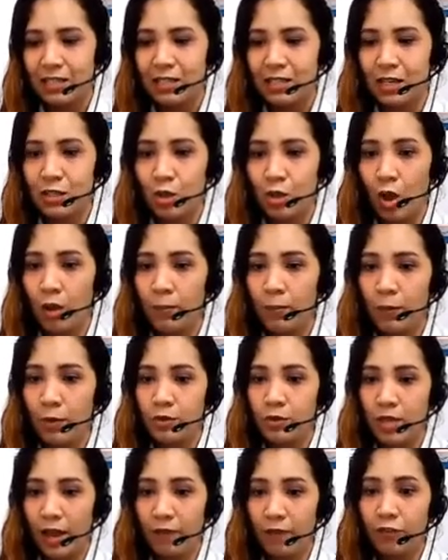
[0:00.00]
Does
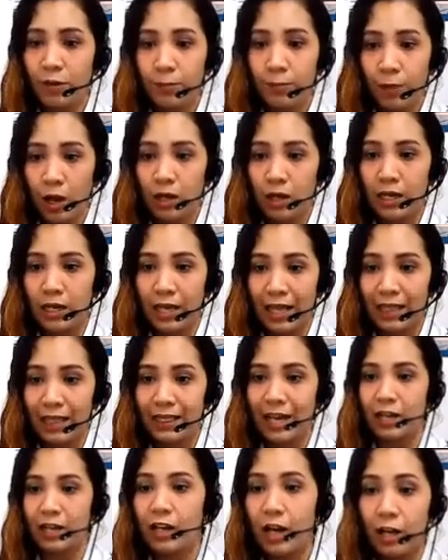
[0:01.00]
almost everybody in
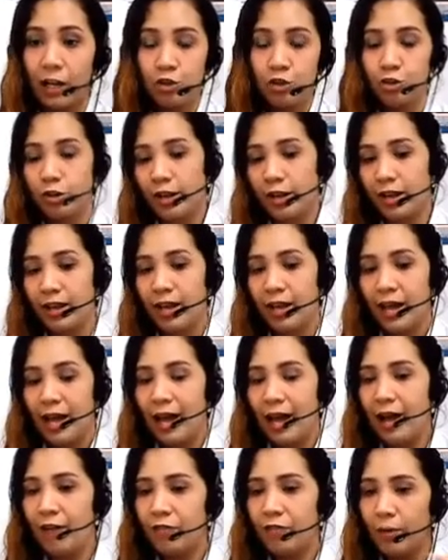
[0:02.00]
that country
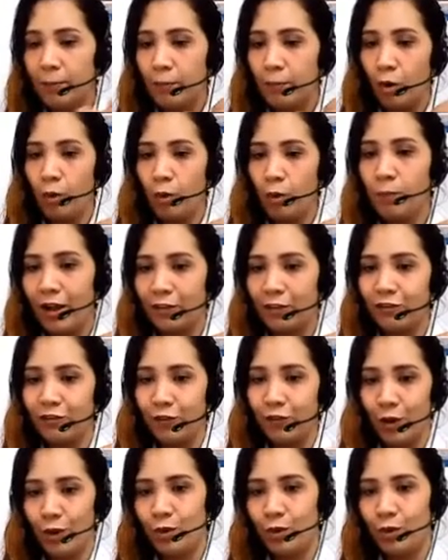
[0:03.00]
have a mobile
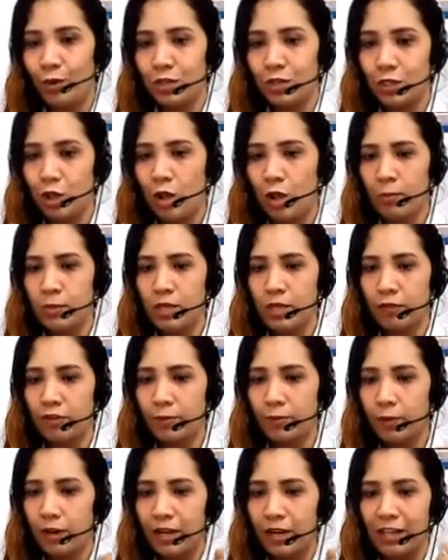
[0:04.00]
phone? Does almost
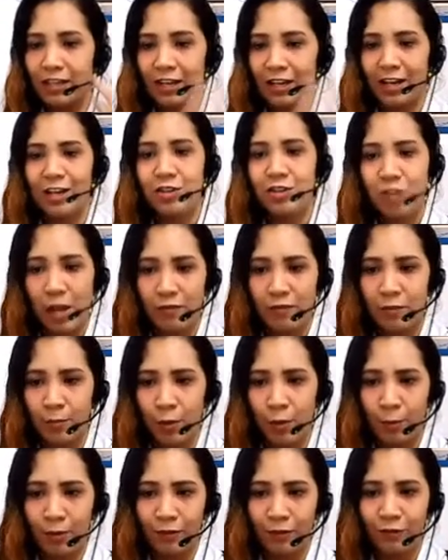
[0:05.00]
everybody in that country have a
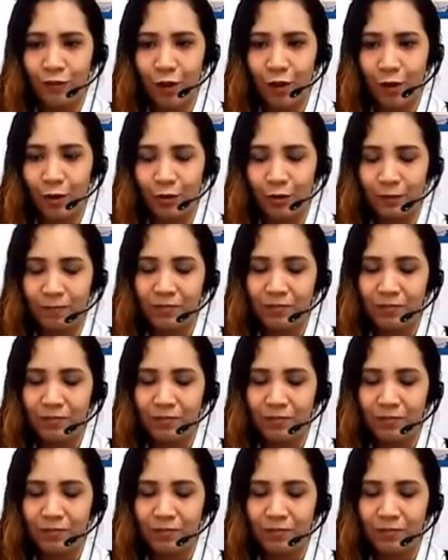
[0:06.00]
mobile phone?